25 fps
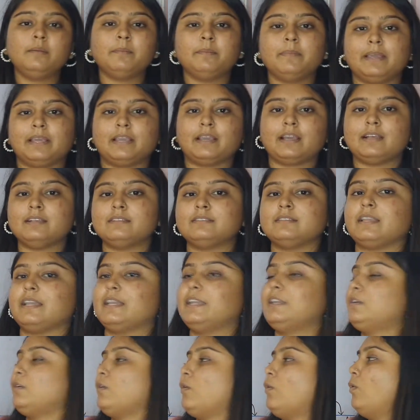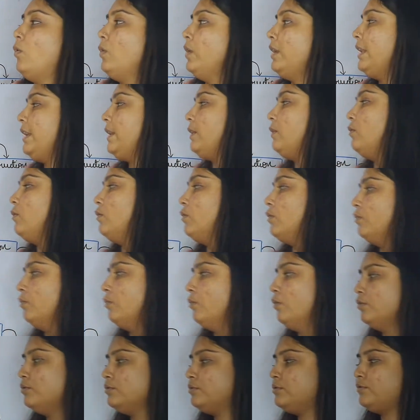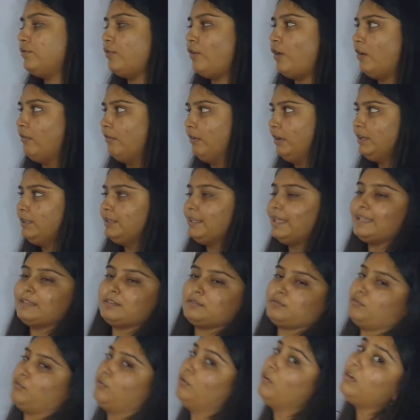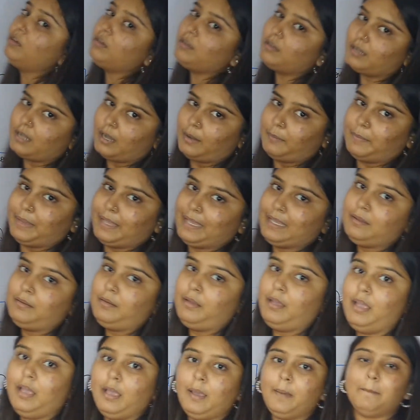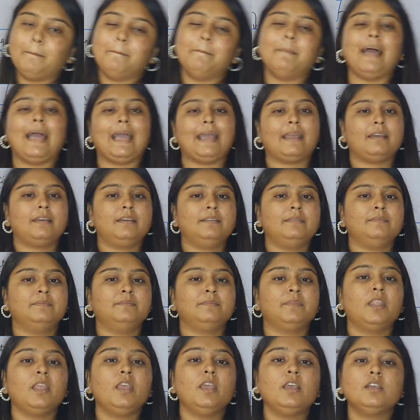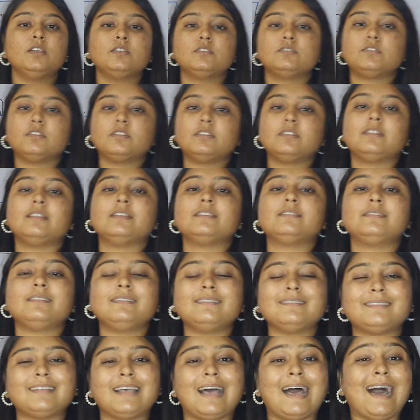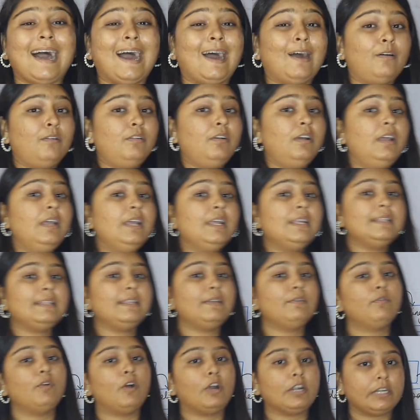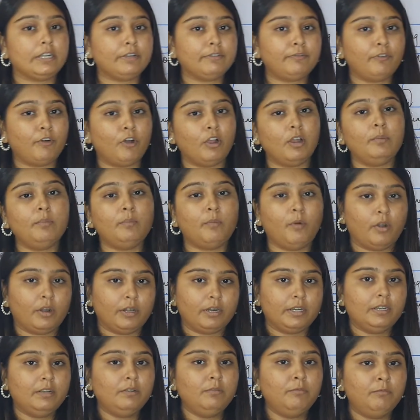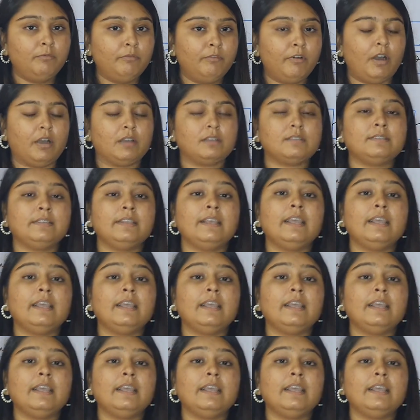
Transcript: because it only moves forward. There is no coming back. So this is how the waterfall model works.